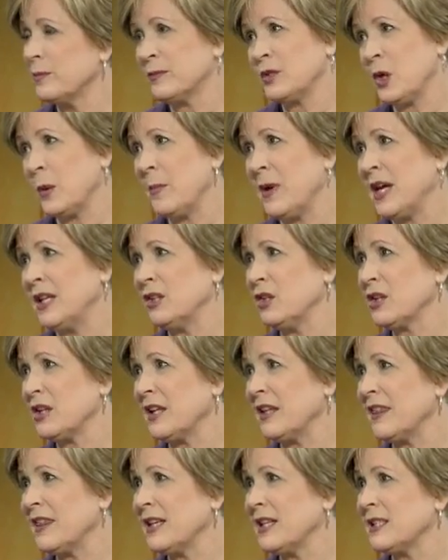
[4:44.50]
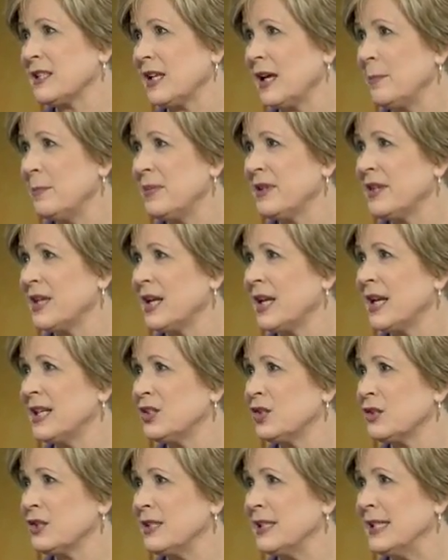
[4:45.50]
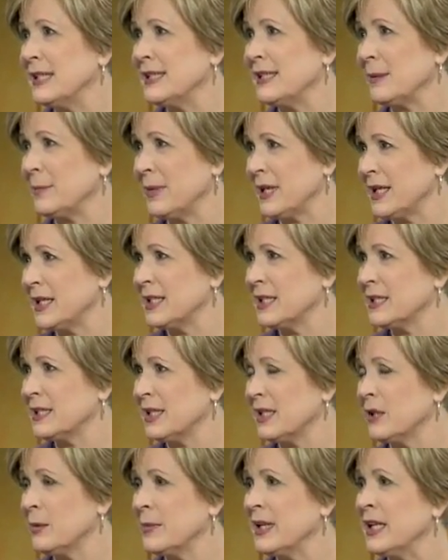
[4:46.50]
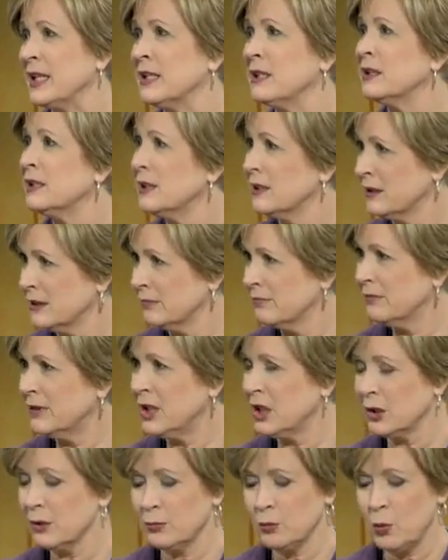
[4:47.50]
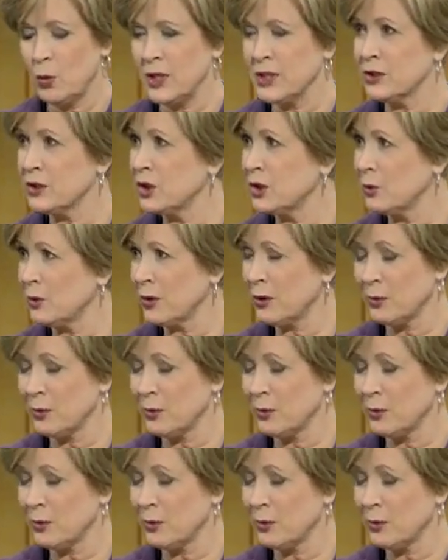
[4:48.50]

don't mind looking things up, but then I just need somebody to tell me you know, one, two, or